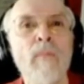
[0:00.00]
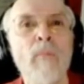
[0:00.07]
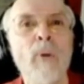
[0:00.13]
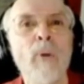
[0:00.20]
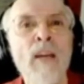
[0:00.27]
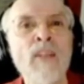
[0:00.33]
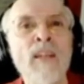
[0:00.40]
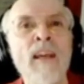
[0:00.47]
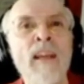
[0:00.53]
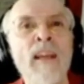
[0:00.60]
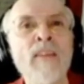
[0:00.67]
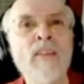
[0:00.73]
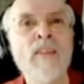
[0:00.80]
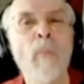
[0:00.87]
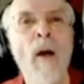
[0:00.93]
pressing
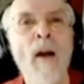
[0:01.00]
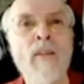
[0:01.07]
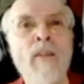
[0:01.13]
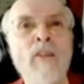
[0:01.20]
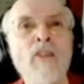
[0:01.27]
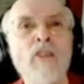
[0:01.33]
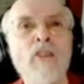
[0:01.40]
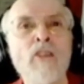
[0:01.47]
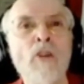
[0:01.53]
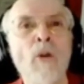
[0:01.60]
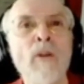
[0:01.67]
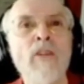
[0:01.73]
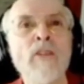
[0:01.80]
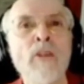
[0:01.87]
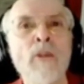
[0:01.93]
against a partner's
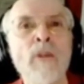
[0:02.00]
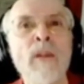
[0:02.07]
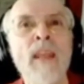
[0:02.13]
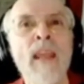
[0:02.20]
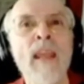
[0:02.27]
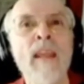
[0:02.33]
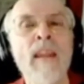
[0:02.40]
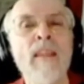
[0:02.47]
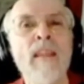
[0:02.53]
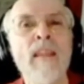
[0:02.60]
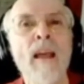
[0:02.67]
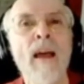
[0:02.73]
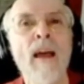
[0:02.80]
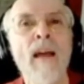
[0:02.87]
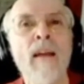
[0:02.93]
shoulders so that they
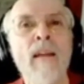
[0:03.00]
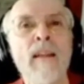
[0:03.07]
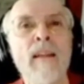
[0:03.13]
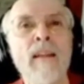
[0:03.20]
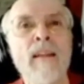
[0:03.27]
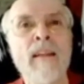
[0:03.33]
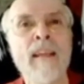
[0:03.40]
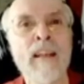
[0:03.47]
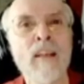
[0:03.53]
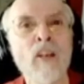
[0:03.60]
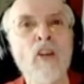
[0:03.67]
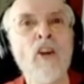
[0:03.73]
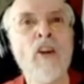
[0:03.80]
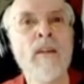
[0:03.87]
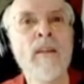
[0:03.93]
can
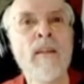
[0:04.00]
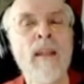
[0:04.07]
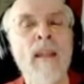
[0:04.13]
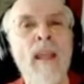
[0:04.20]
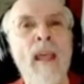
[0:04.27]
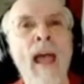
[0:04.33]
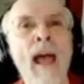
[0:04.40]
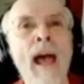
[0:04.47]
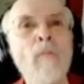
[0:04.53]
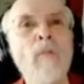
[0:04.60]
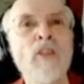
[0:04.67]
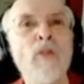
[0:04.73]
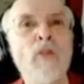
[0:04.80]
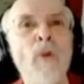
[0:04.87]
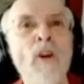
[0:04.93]
learn how
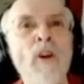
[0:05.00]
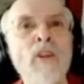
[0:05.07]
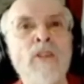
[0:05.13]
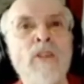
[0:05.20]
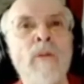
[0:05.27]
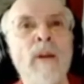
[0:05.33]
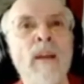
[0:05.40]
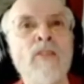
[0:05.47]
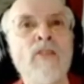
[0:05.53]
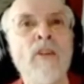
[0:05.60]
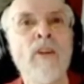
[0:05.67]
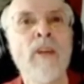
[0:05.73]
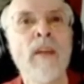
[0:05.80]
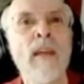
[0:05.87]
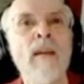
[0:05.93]
much force they're
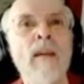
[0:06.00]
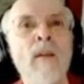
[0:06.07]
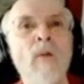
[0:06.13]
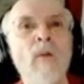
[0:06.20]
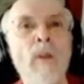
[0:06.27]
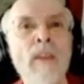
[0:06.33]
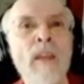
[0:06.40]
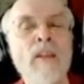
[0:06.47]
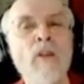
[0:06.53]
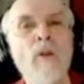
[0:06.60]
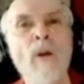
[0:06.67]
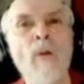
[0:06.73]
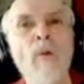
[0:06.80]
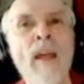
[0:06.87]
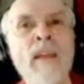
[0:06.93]
exerting when they
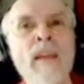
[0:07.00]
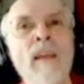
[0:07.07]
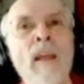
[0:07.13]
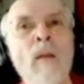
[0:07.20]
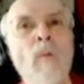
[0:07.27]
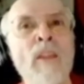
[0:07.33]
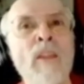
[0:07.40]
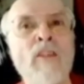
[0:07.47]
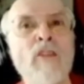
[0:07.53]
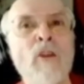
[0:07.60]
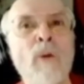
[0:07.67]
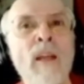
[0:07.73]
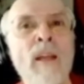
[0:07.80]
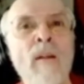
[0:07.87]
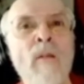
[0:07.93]
do it right and when they're
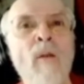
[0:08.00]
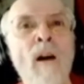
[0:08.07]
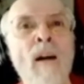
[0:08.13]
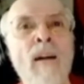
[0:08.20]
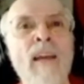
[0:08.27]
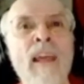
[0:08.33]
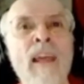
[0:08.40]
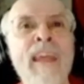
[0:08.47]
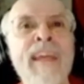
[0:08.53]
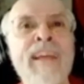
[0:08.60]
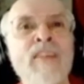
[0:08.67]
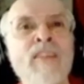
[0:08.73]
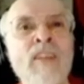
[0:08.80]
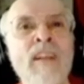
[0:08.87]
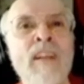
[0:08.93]
doing it wrong, and they
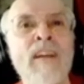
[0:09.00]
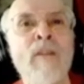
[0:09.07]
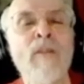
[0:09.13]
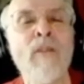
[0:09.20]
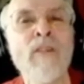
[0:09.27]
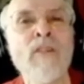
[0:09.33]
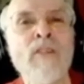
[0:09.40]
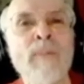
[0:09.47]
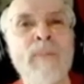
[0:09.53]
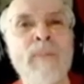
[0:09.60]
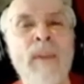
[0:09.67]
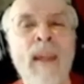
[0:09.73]
can see the difference.